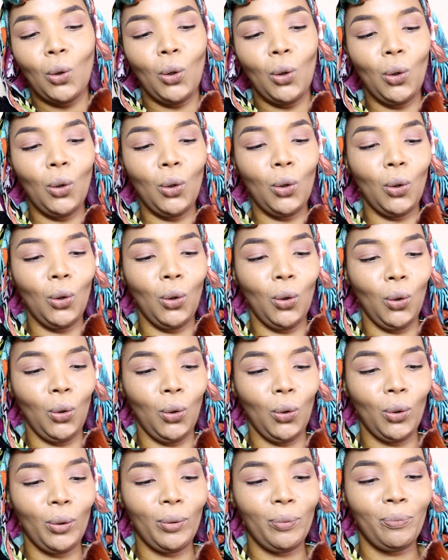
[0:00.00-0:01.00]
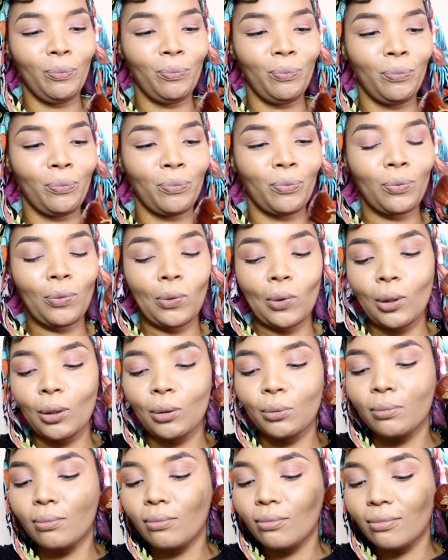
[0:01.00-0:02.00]
Don't you see this black
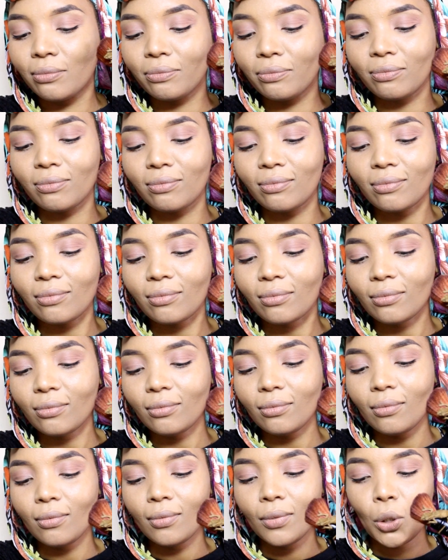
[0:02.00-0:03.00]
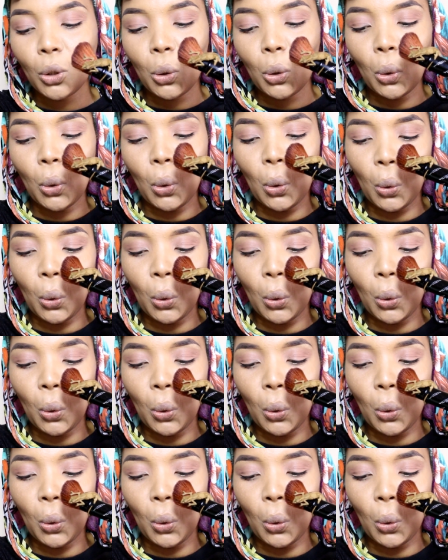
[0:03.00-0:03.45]
one is nice?